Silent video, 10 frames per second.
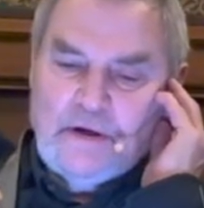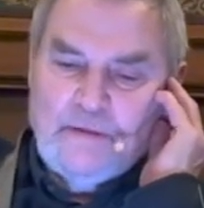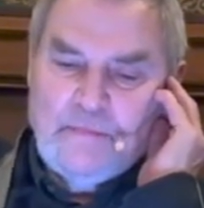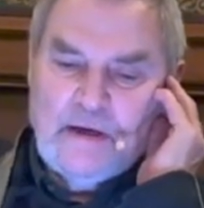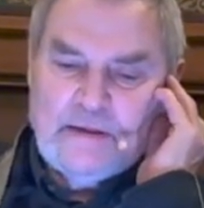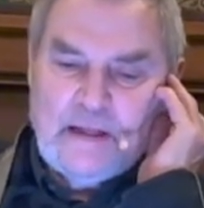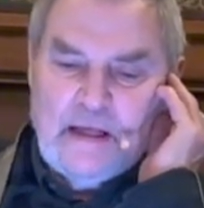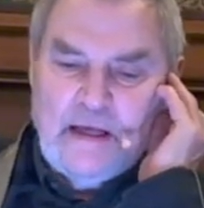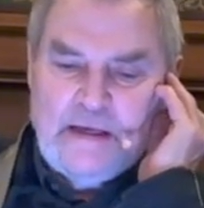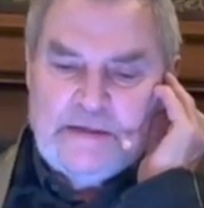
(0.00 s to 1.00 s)
among the
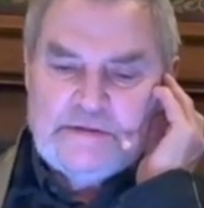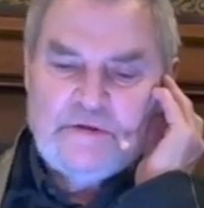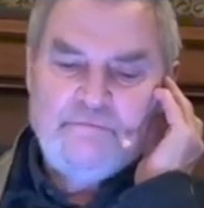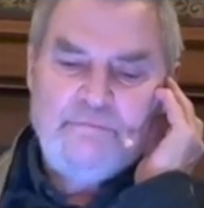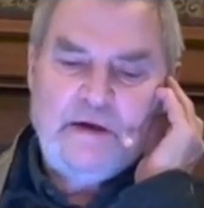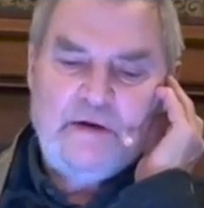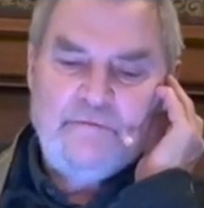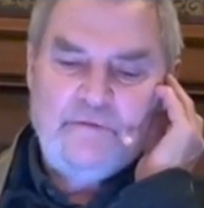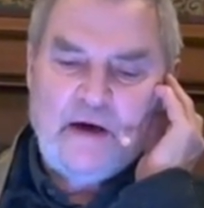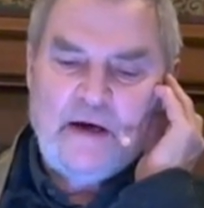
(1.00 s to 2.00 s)
haze of bare
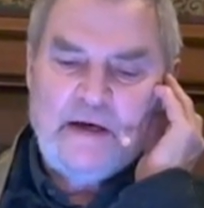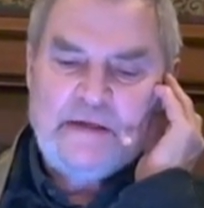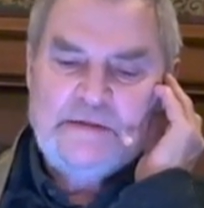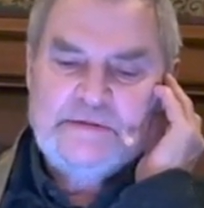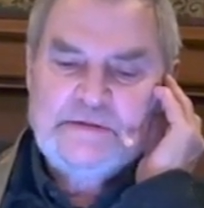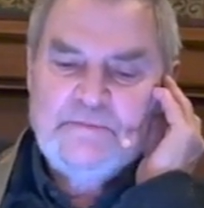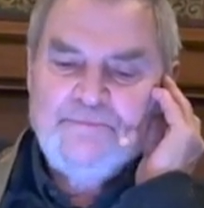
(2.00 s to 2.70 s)
vines.